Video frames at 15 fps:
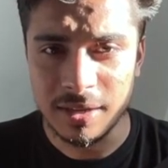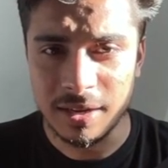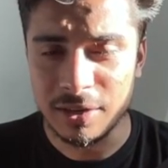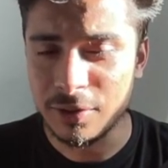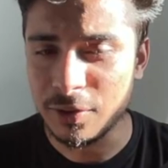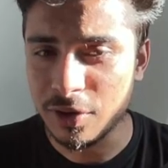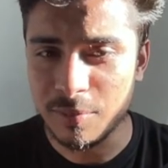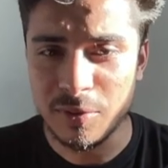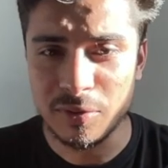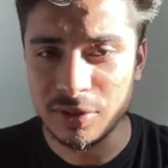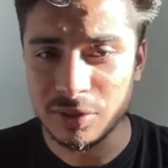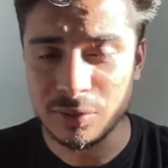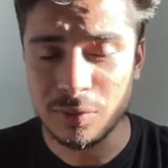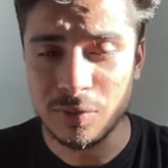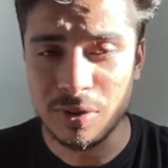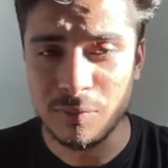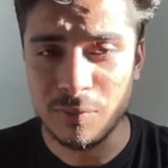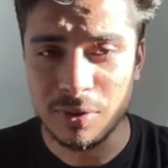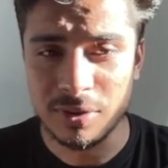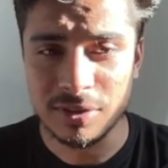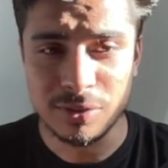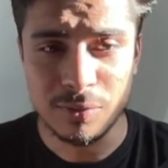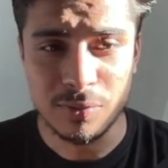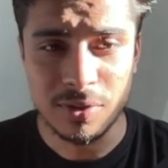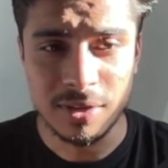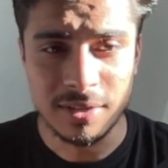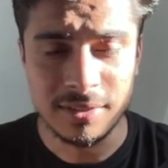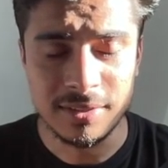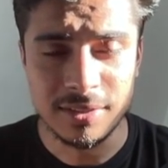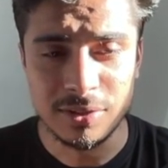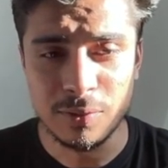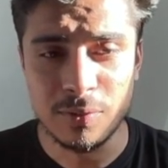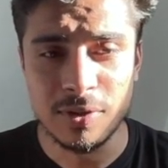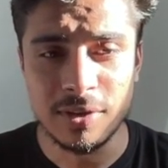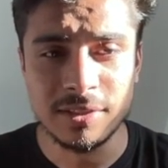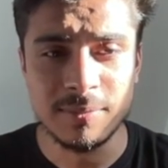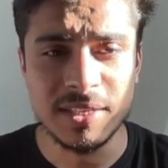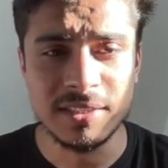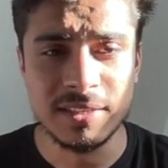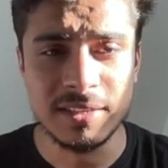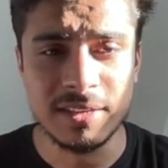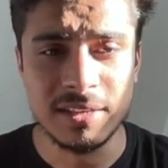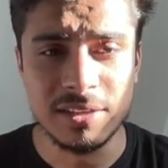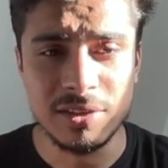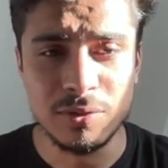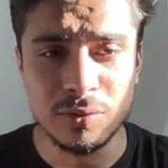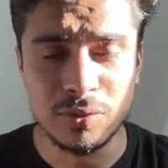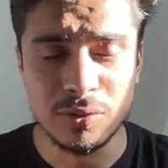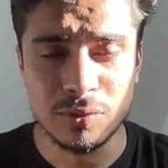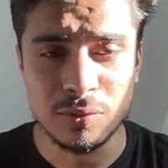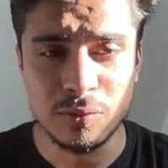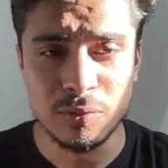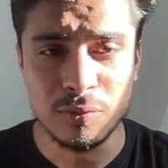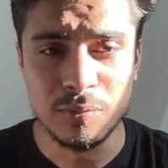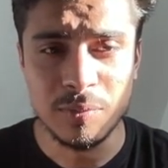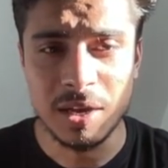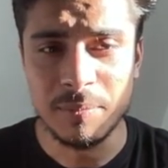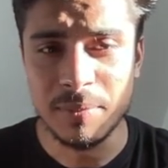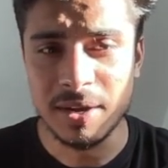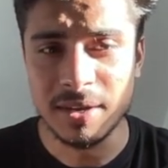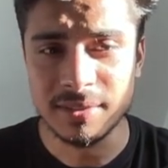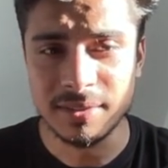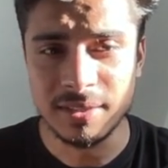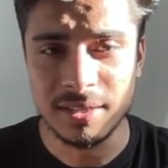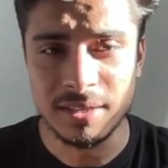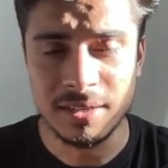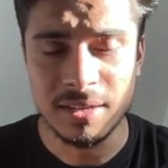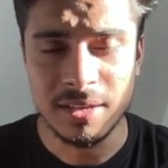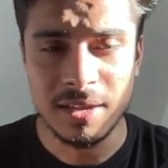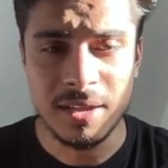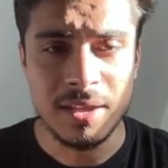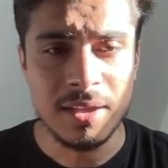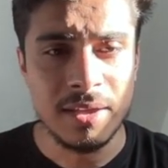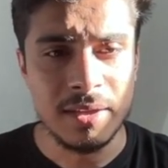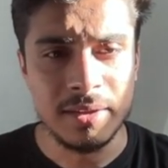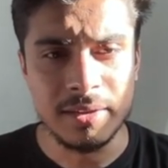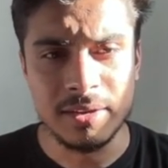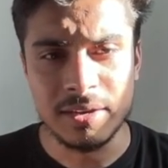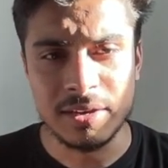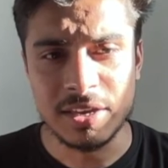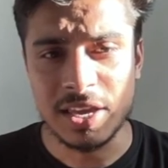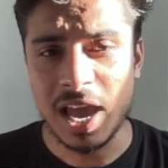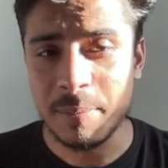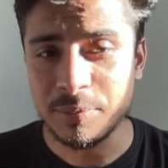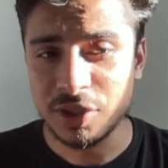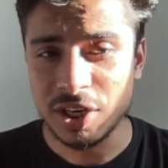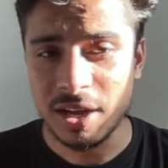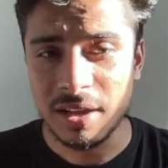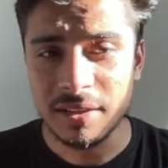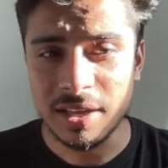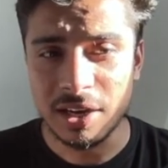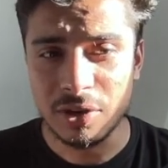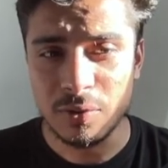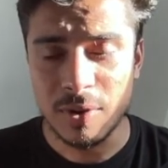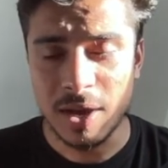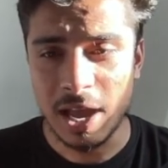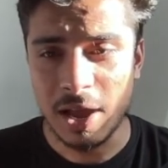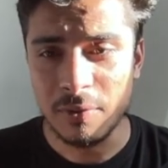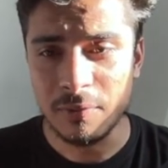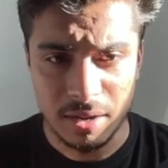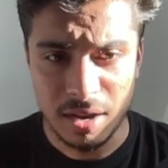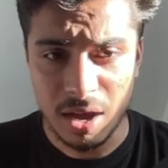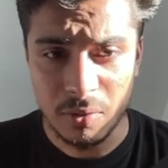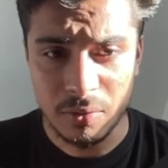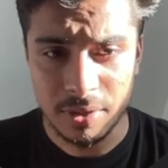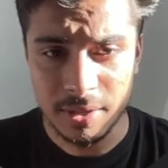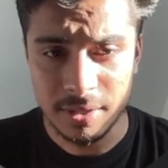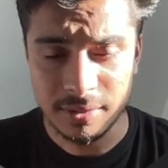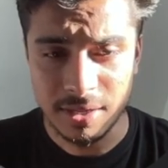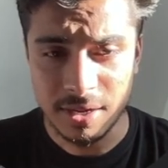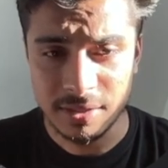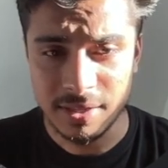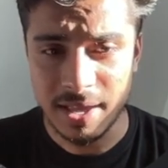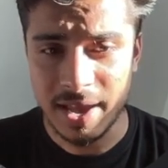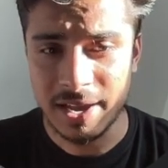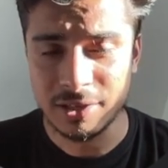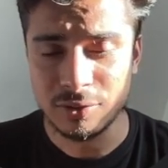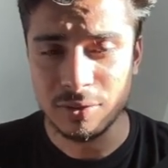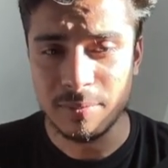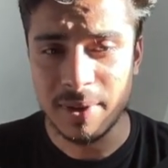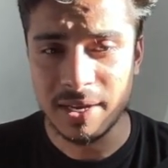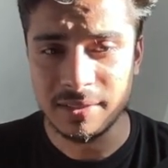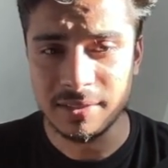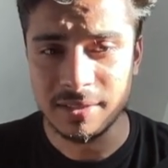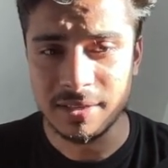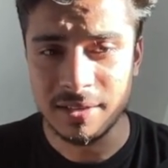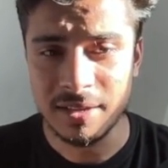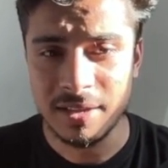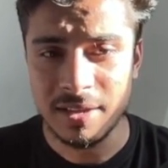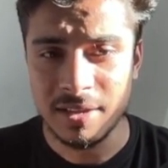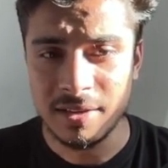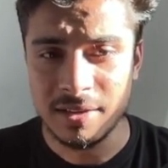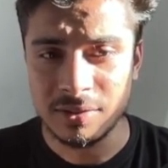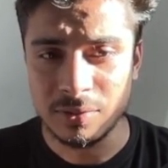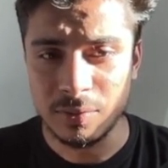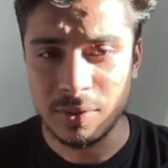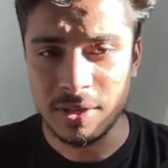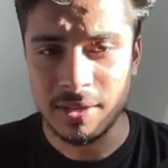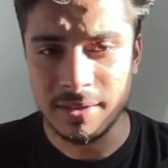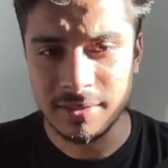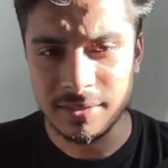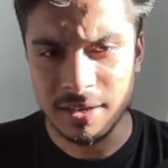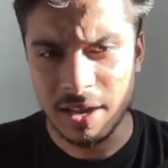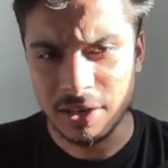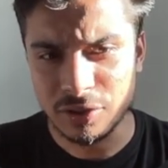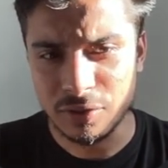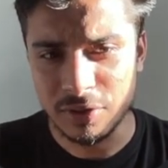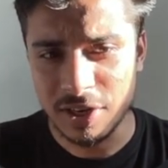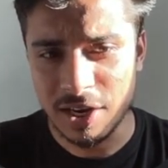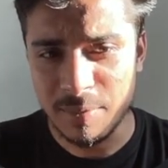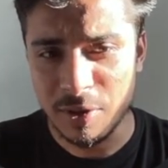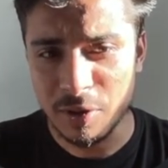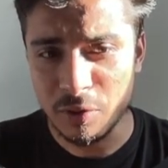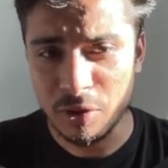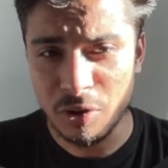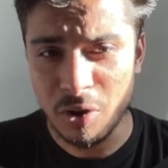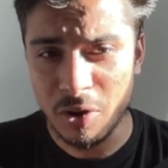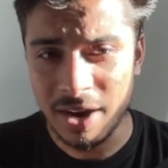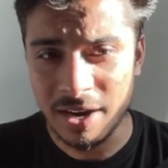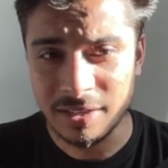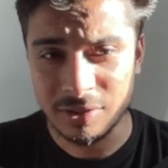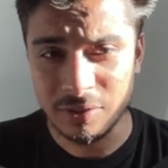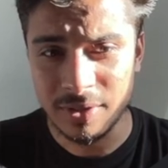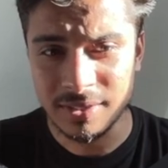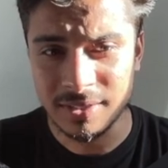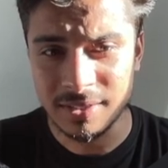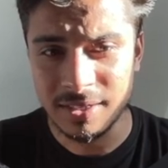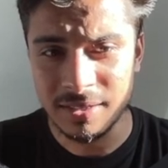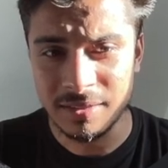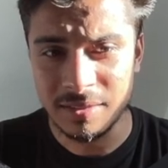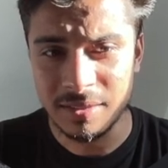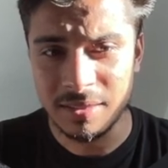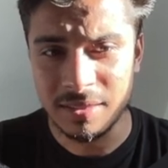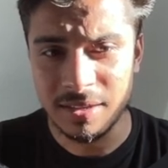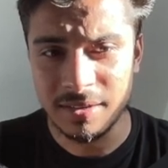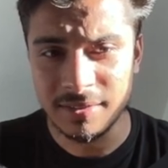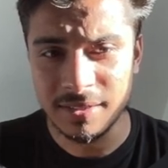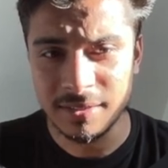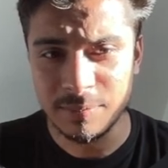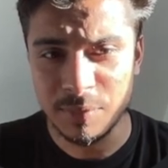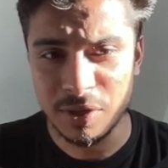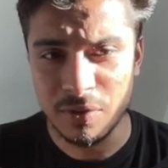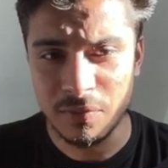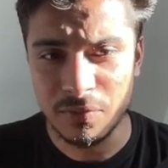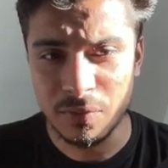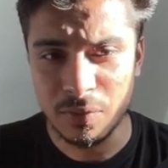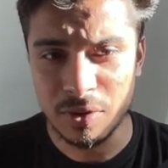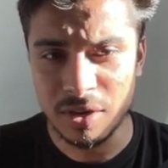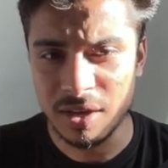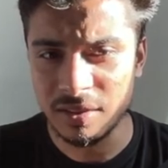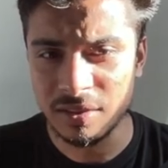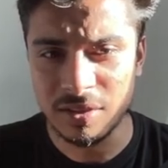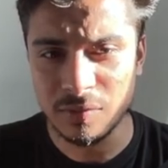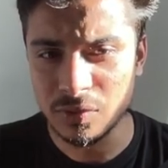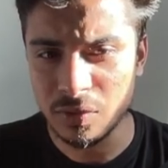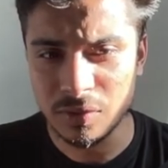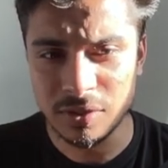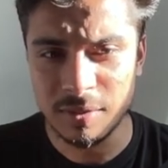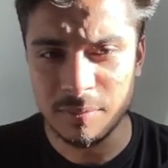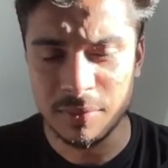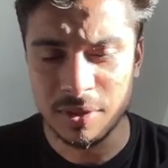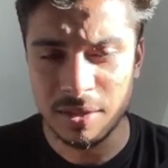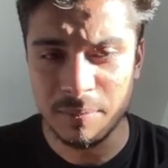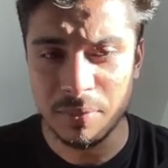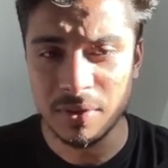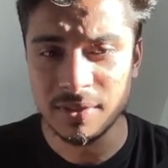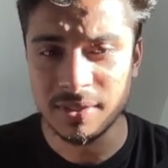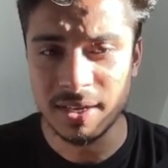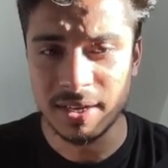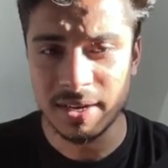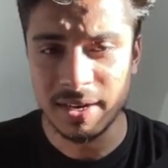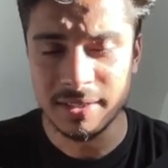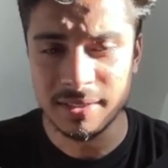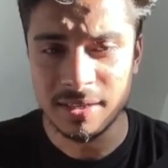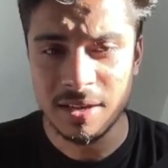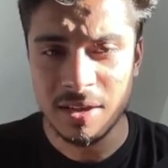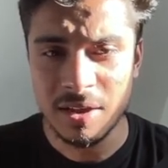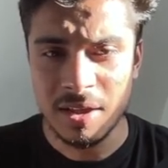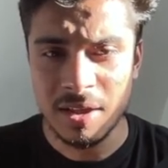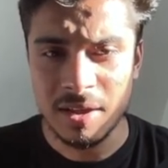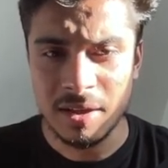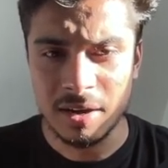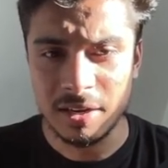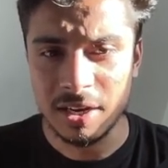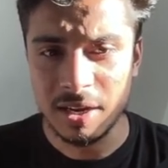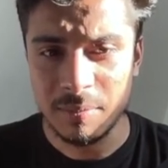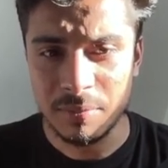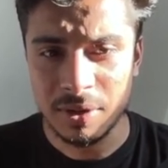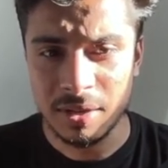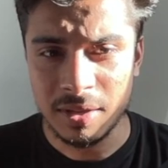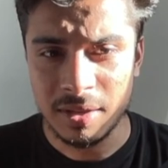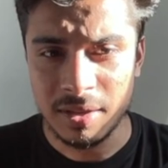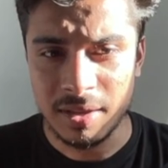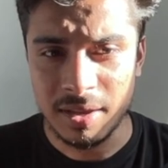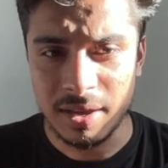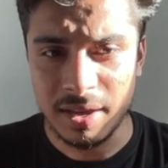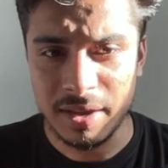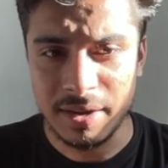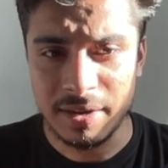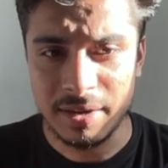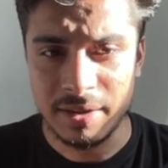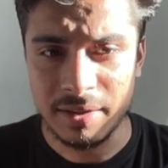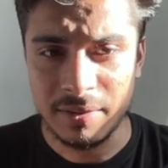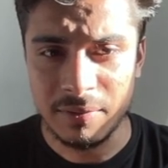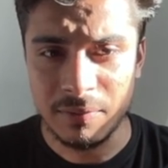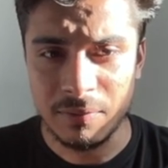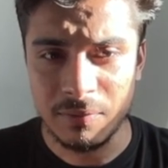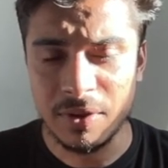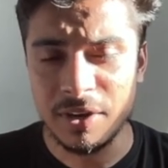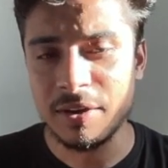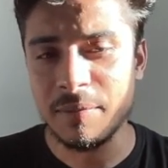I'll talk about this token, what this token is. This token is basically used to bypass the captcha that you have. Now here starts the actual magic. So here is the actual drama going on. As you can see, there is a speed of 49,000 or something per seconds attempt, and when it